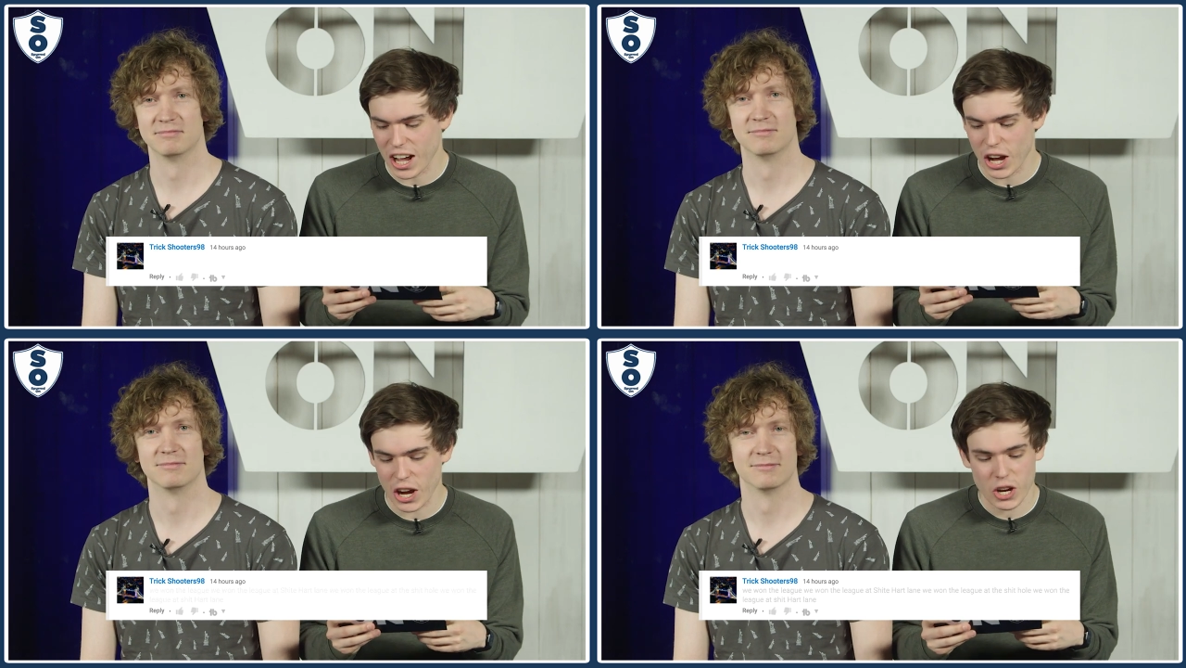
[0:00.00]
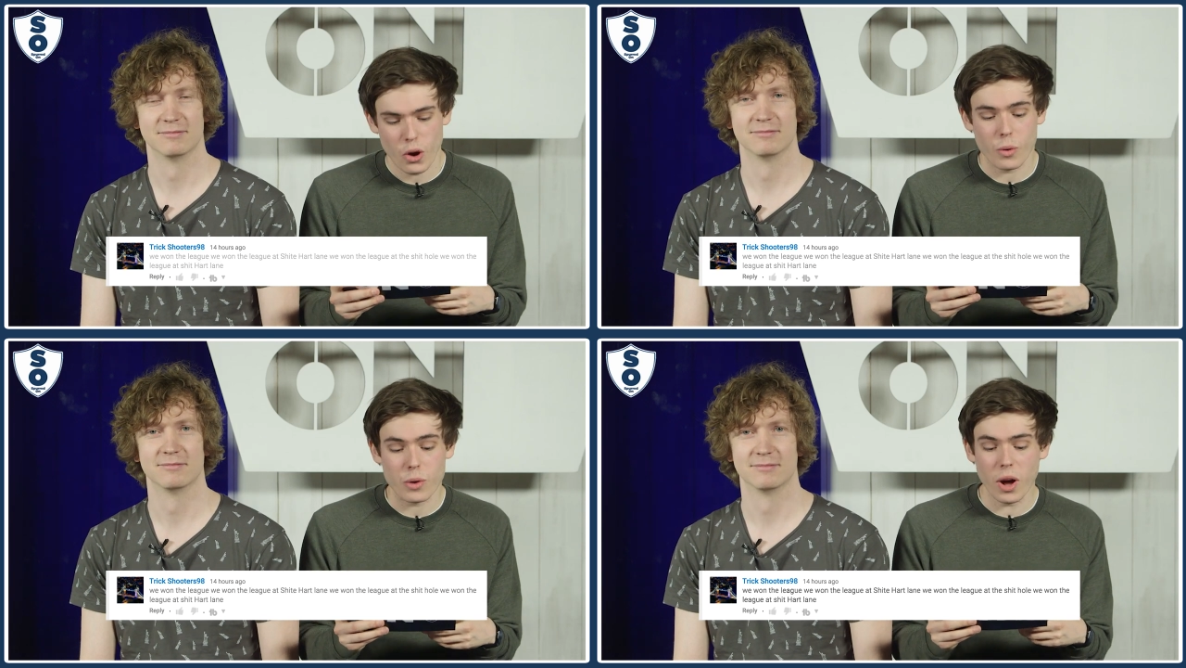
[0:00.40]
Speaker 1: uh,
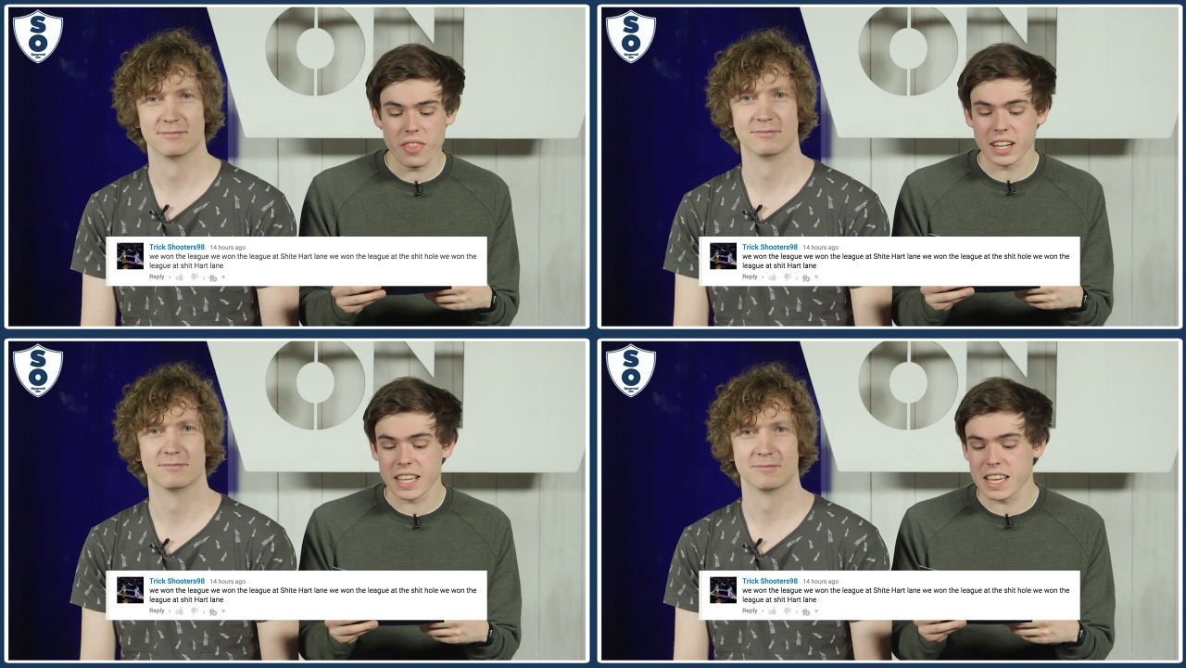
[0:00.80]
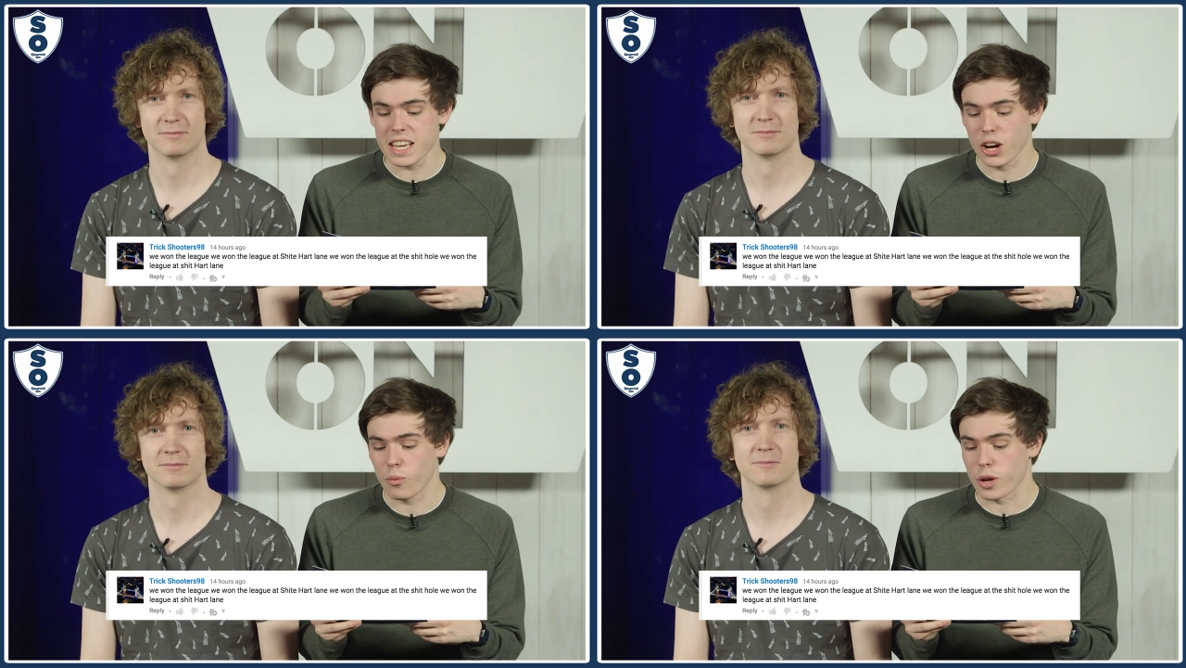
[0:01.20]
we won the
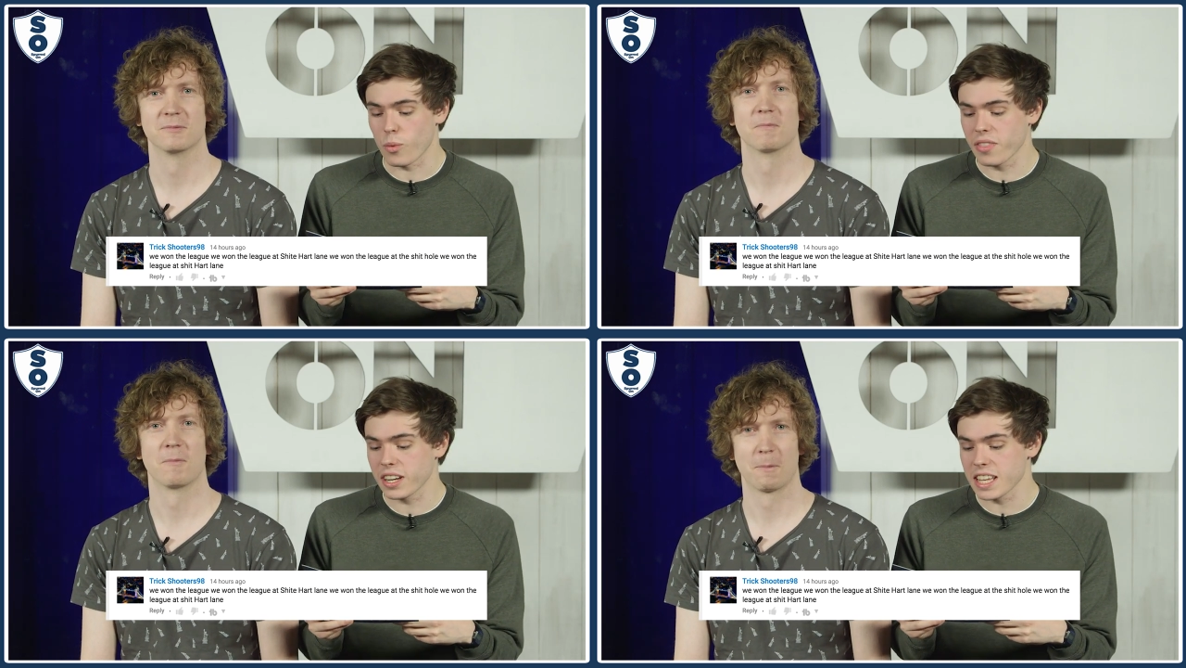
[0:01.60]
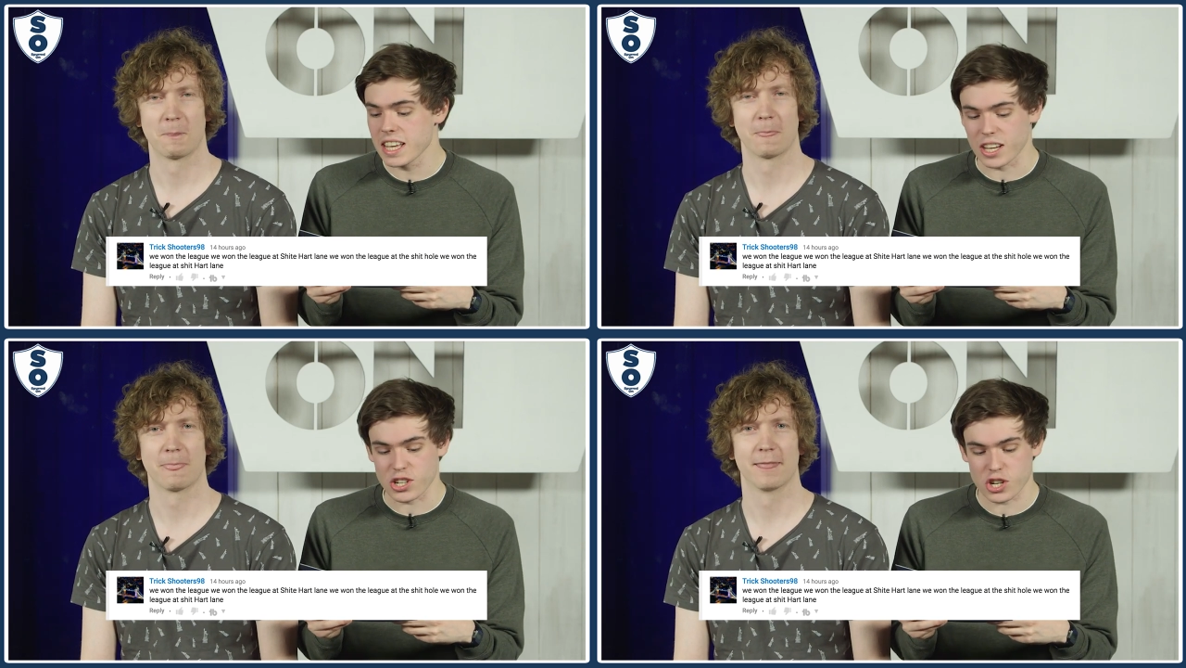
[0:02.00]
league, we won the
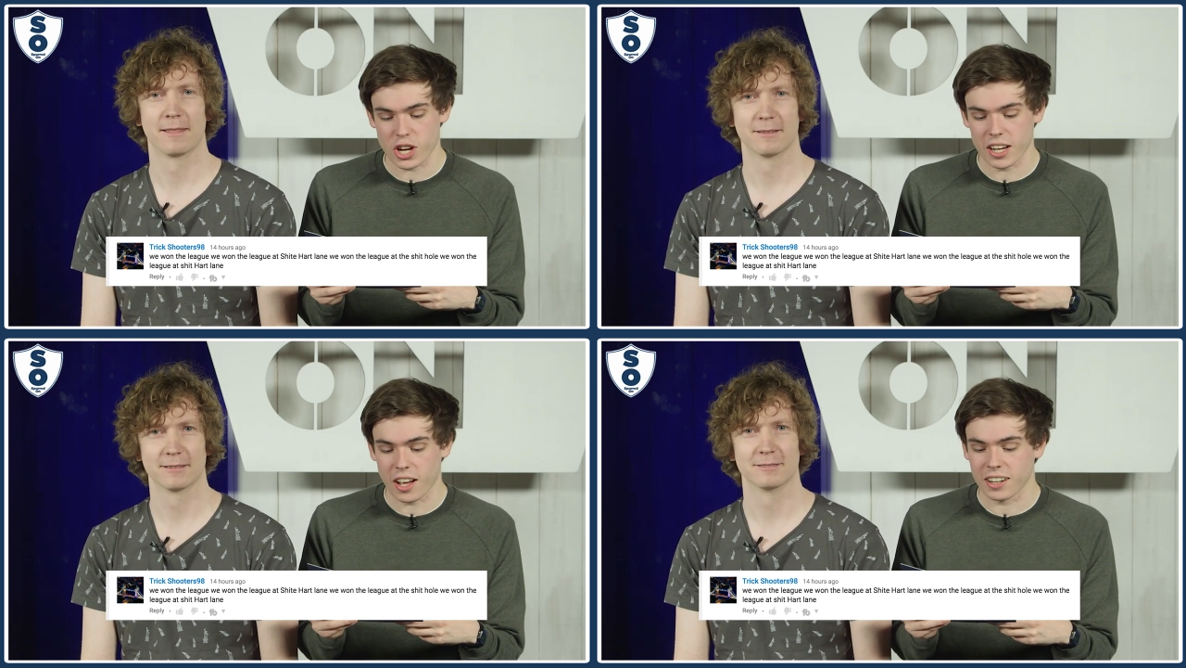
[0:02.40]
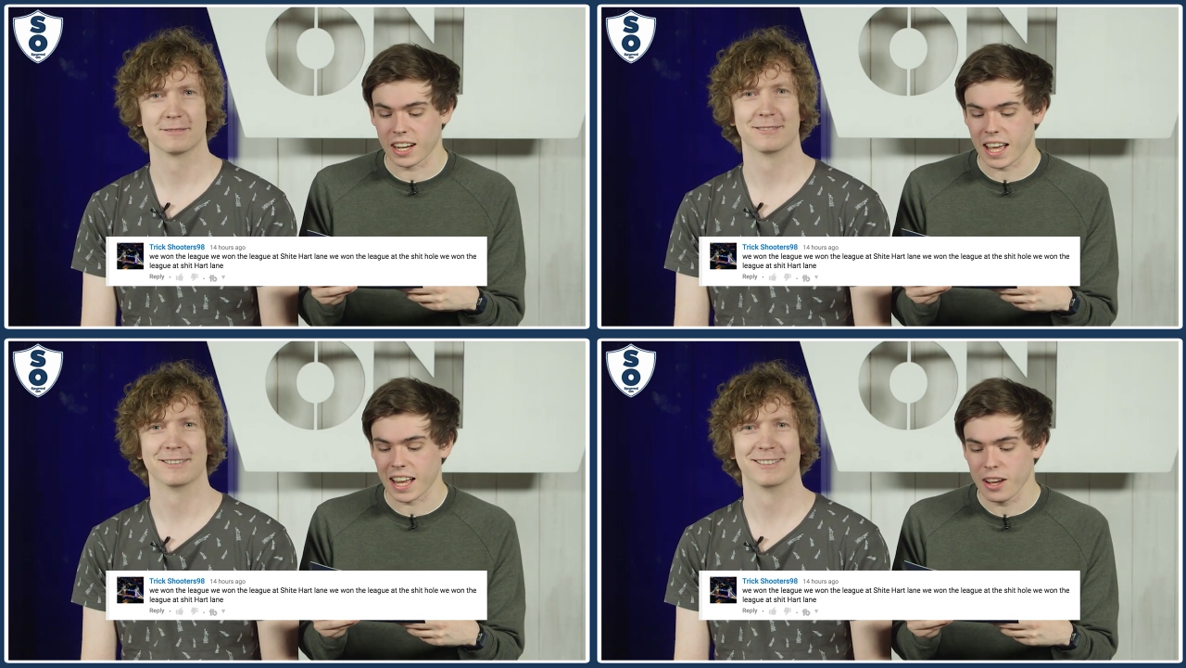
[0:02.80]
league at Shite Hart
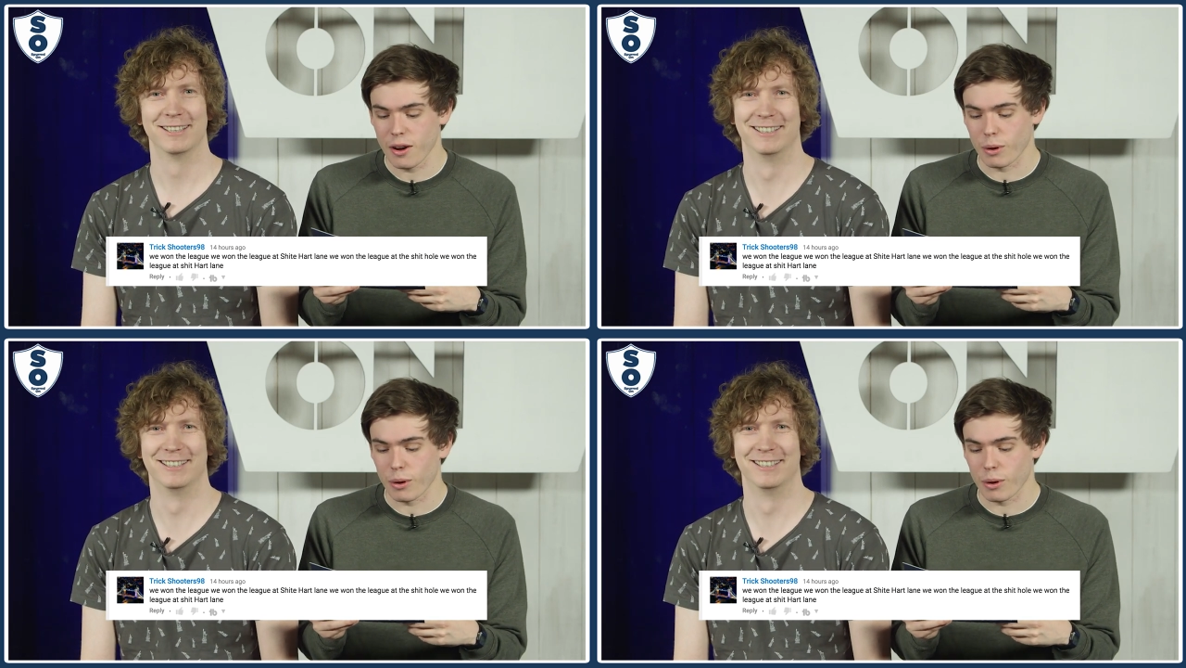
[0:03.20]
Lane,